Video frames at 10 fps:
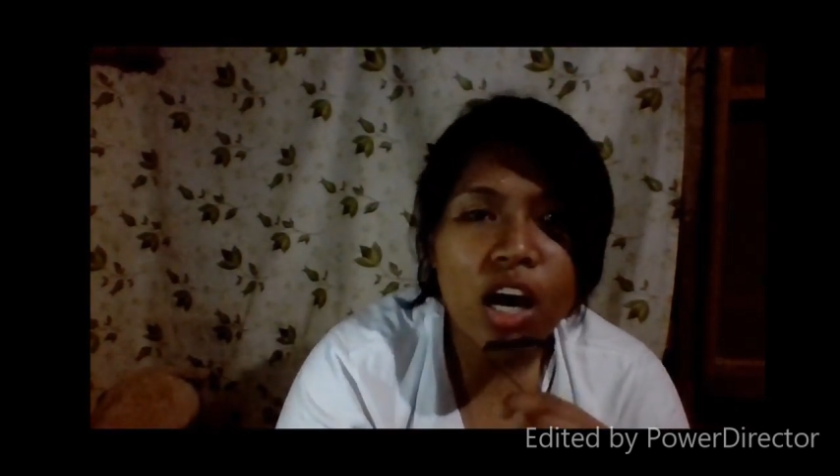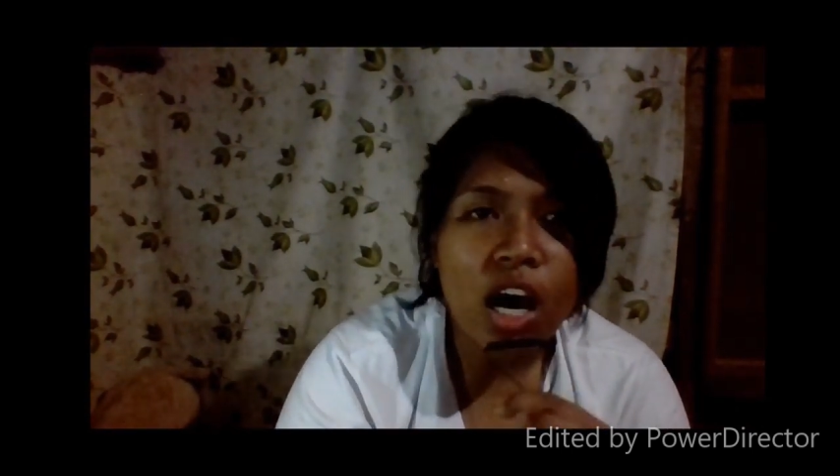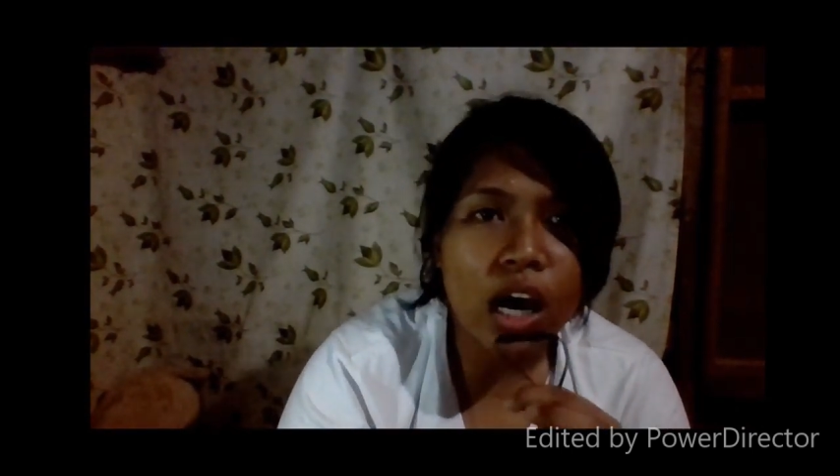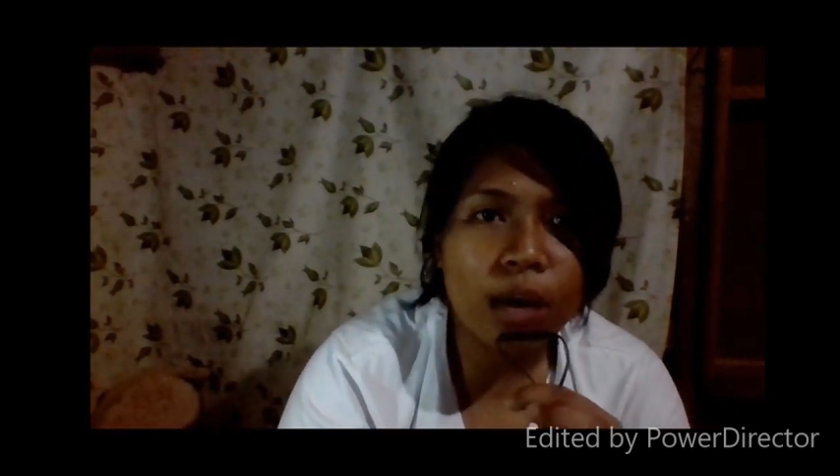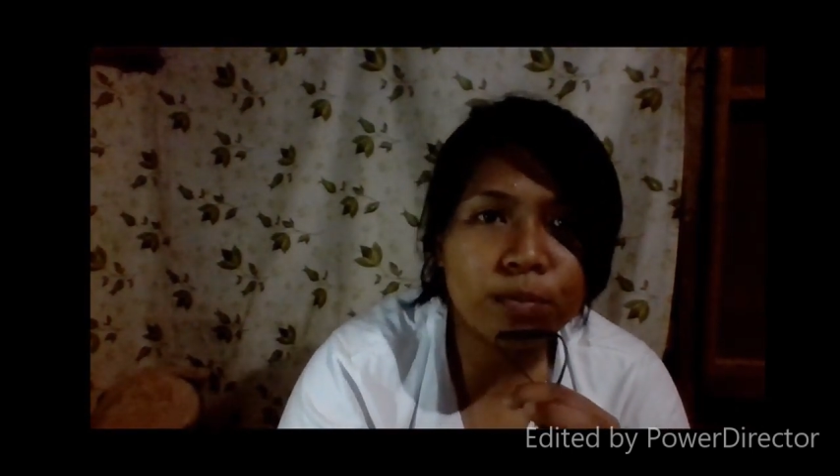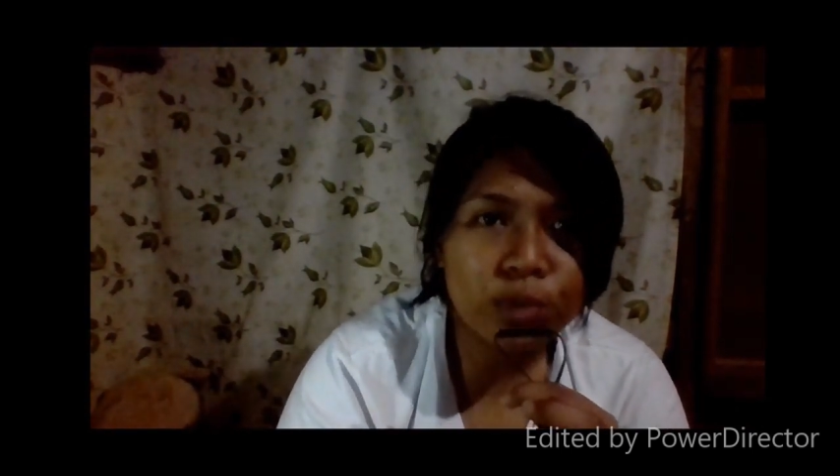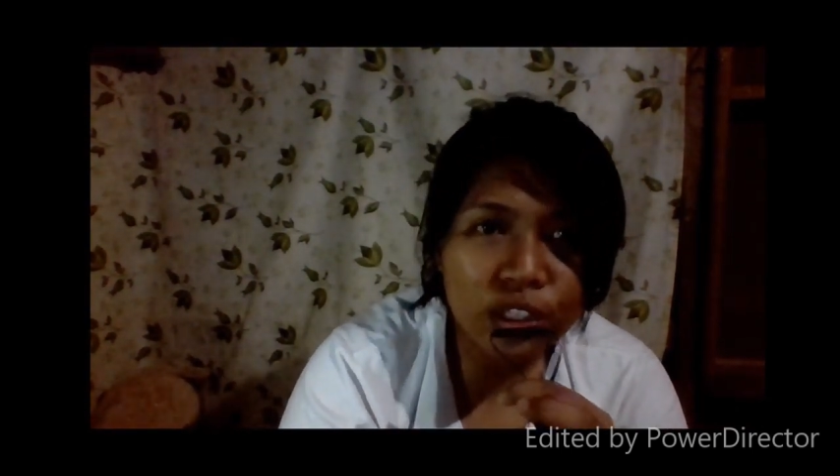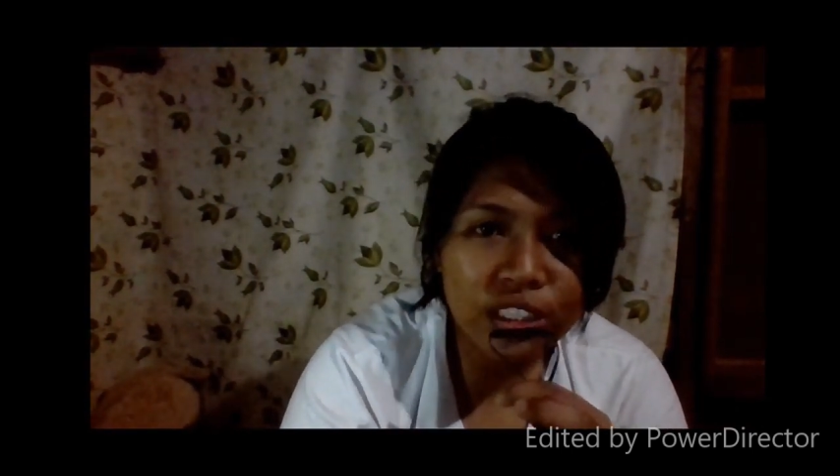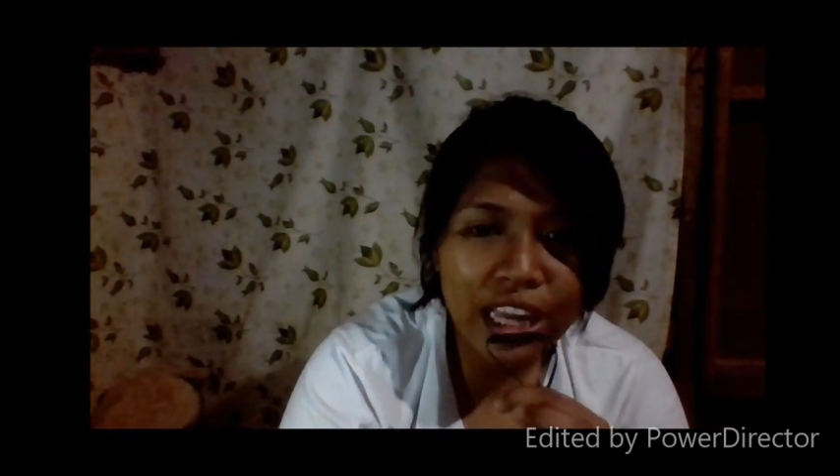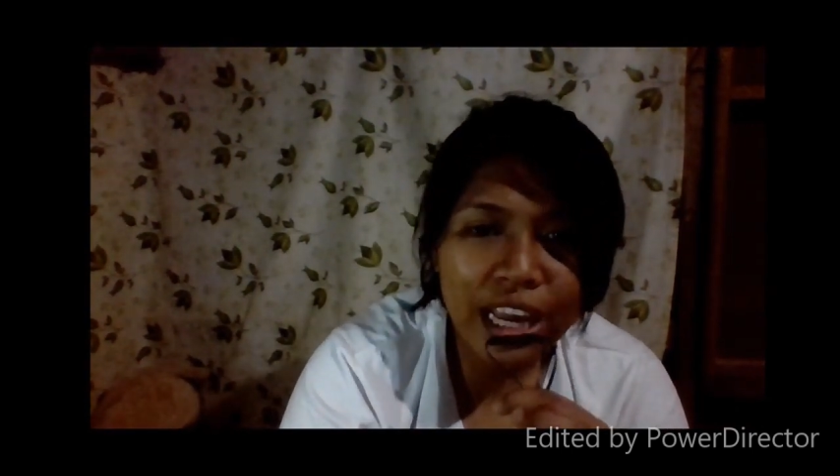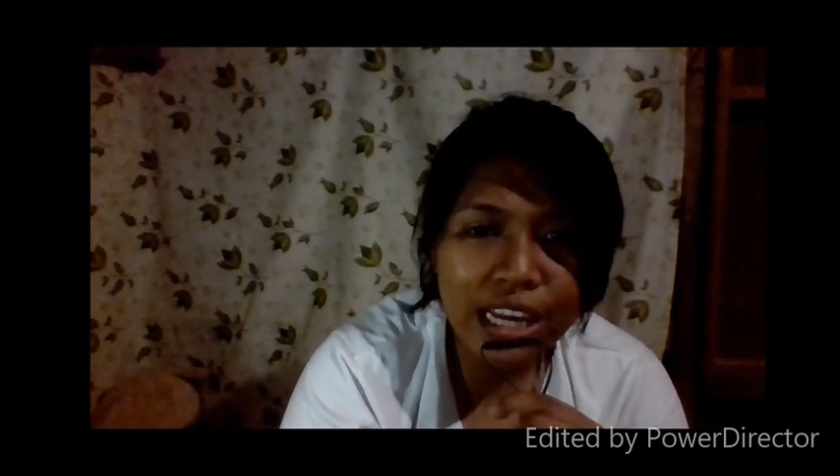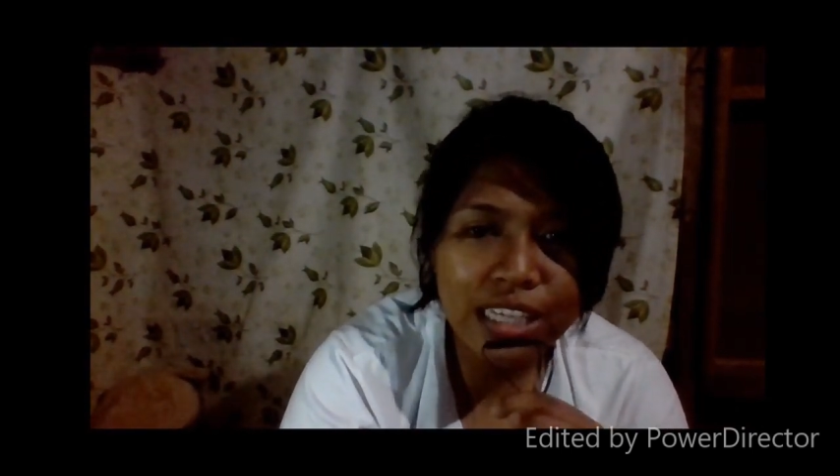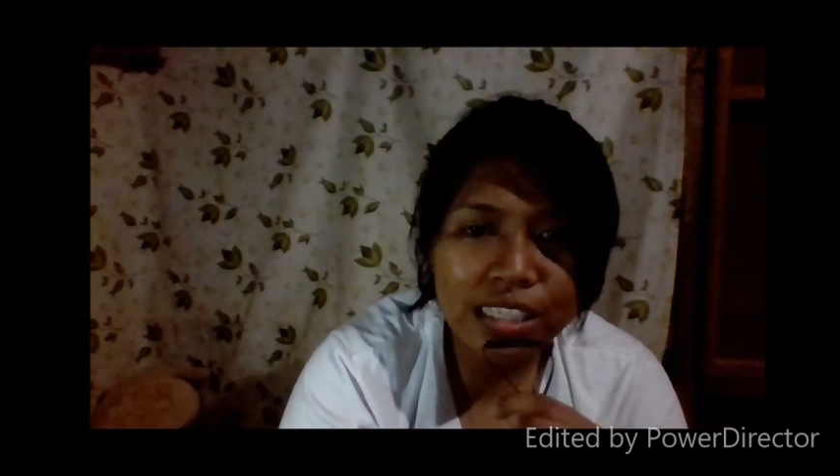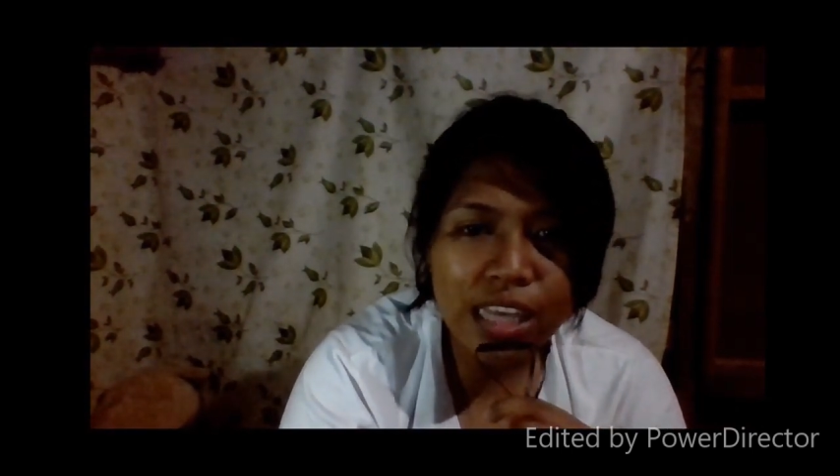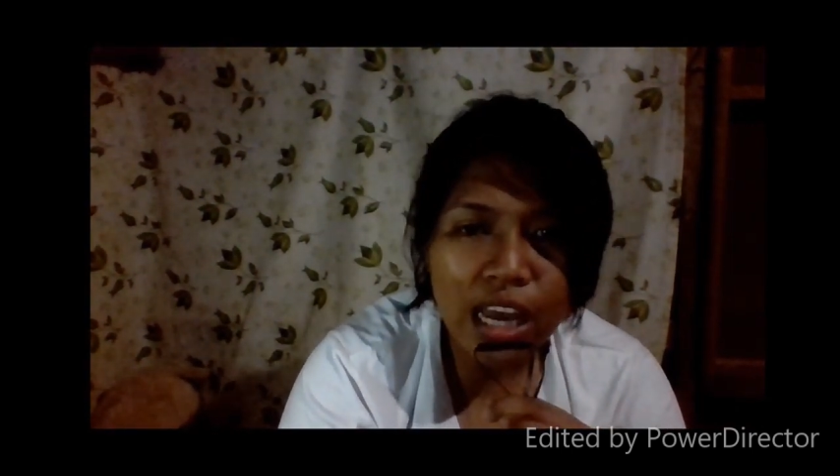
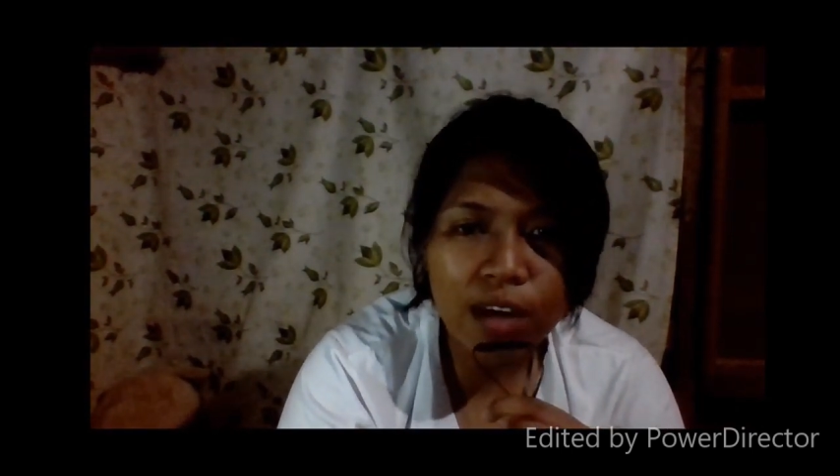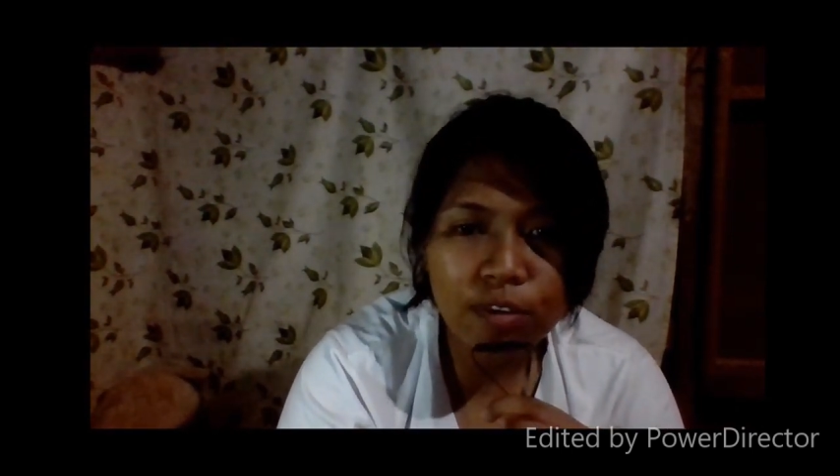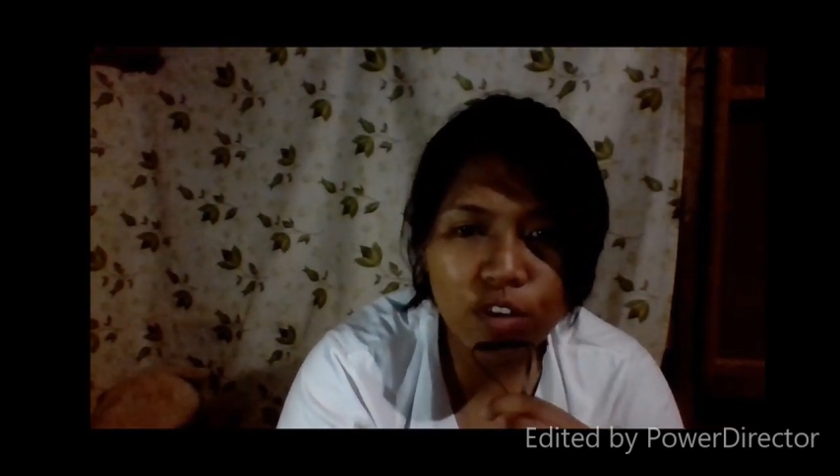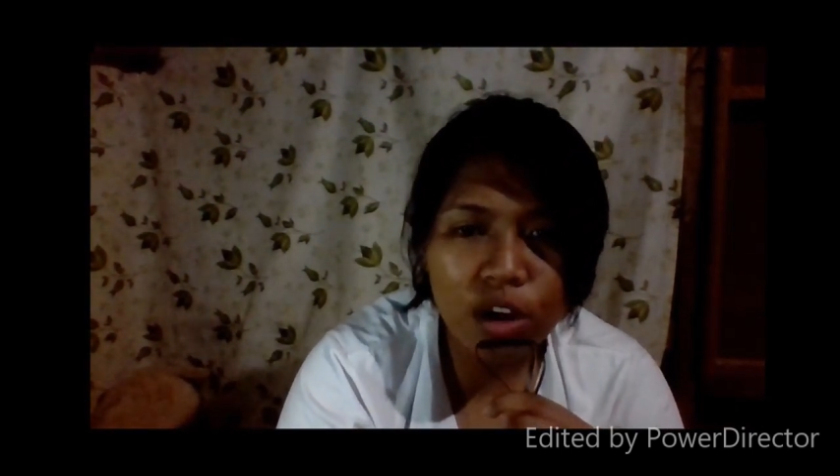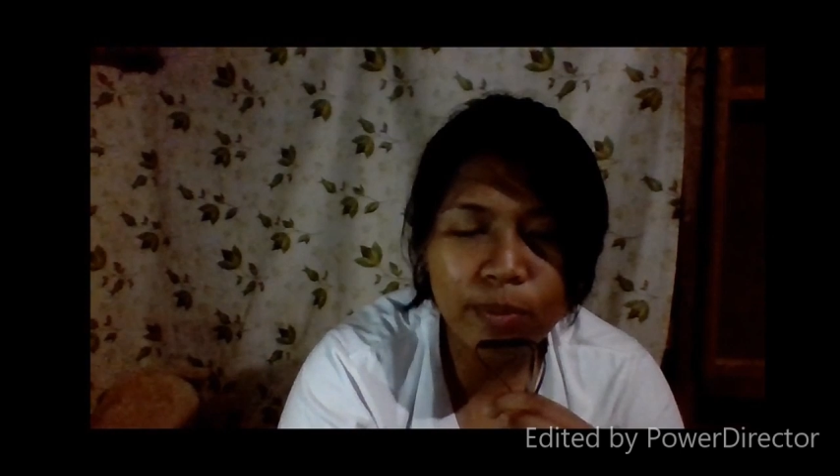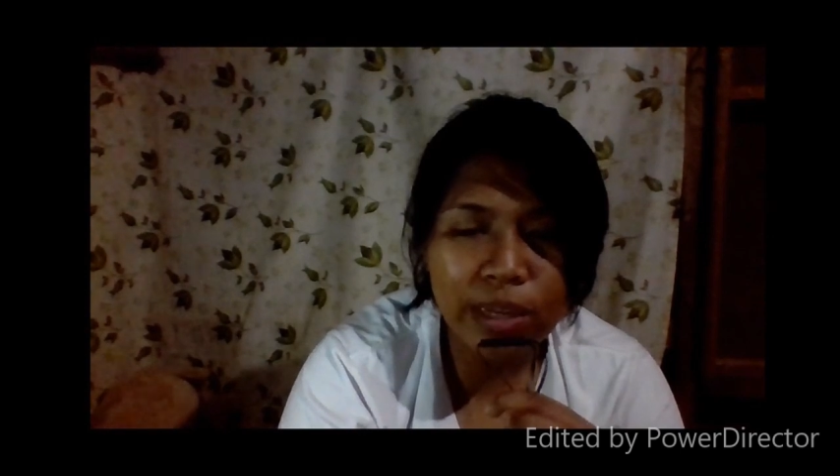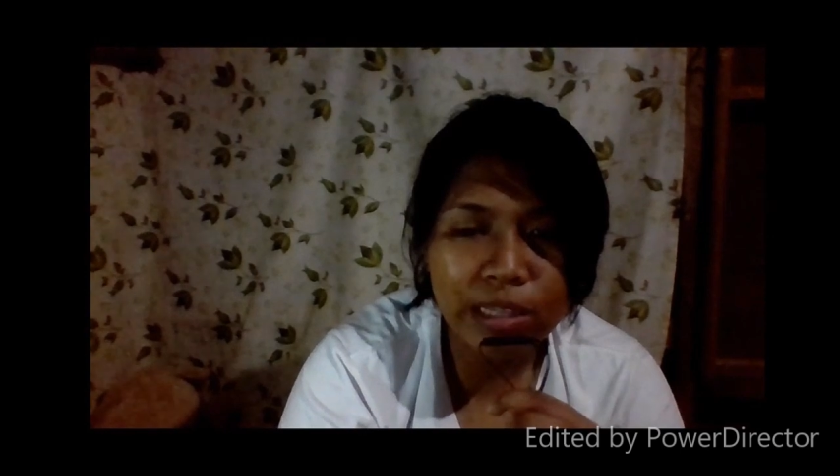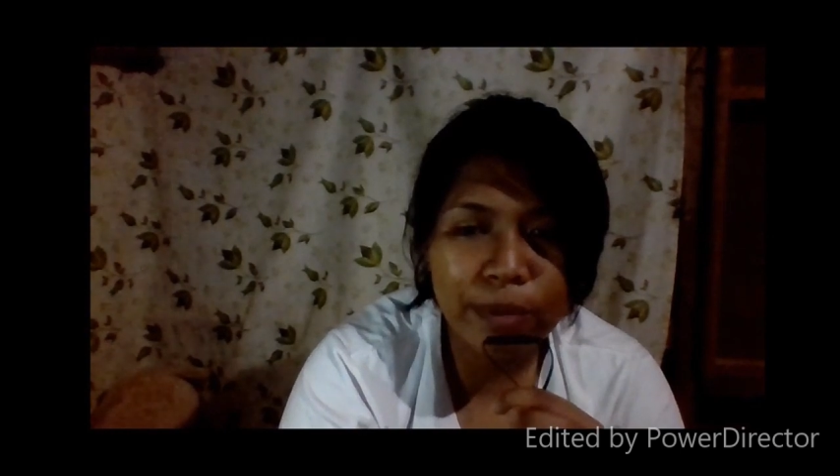contains a 4-bit